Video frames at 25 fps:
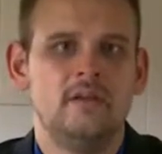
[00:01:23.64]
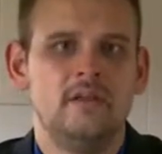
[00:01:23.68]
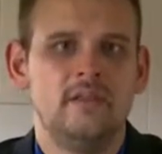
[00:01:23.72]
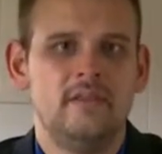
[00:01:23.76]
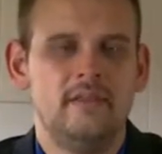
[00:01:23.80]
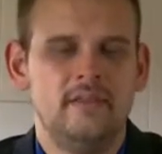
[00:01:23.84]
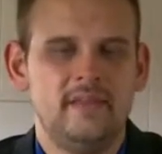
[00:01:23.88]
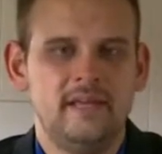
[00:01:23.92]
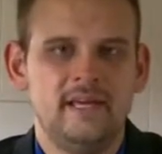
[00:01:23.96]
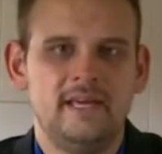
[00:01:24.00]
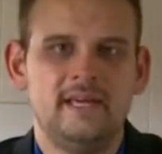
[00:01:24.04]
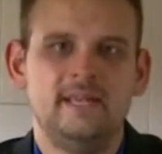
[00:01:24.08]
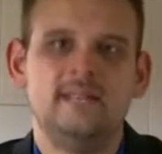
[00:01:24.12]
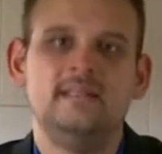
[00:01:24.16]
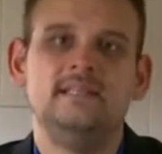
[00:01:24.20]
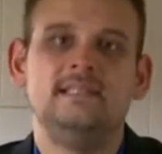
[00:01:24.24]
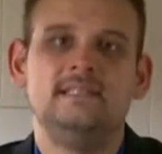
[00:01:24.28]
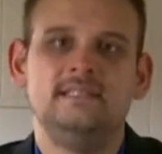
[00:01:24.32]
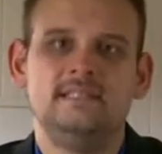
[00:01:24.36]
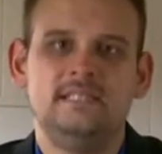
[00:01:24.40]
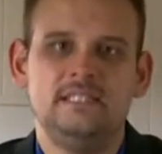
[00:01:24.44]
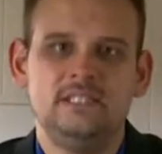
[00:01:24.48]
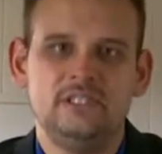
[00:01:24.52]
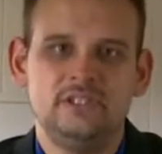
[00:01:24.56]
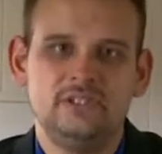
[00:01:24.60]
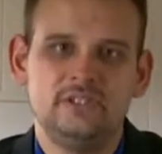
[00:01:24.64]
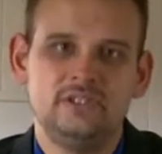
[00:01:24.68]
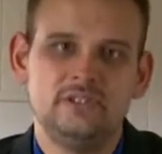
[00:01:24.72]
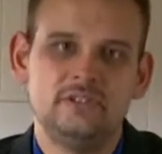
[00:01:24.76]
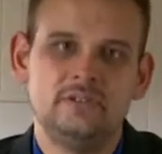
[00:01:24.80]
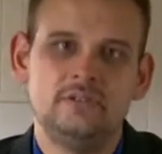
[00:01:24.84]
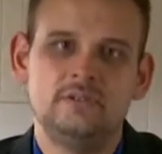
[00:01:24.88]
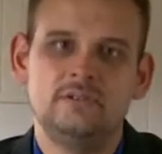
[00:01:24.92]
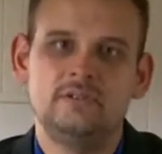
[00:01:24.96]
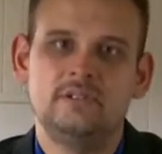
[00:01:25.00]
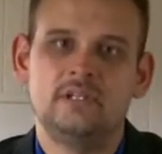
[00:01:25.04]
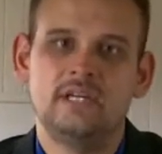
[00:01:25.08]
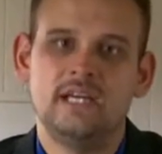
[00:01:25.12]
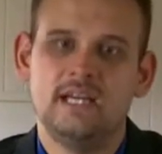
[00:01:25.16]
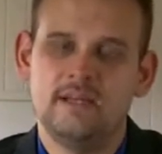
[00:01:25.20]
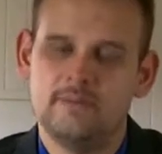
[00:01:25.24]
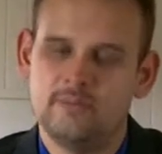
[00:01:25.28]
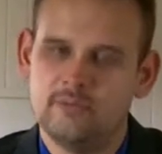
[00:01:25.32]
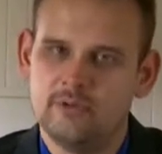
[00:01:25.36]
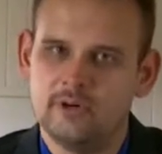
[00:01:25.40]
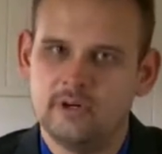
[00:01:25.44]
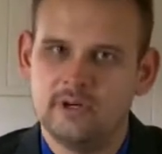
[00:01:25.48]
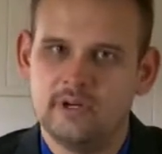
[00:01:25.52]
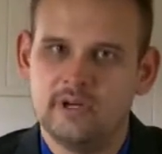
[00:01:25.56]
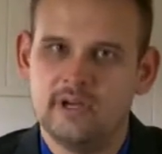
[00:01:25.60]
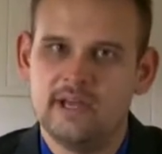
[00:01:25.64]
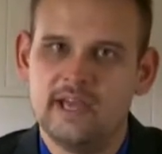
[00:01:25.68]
their digital camera